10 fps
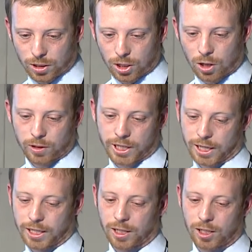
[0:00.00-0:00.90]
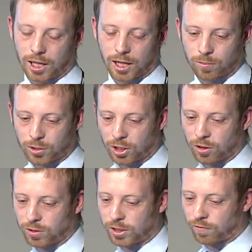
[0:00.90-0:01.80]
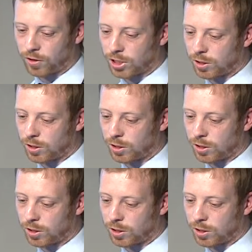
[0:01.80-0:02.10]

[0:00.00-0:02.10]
Oh, okay, yeah. So different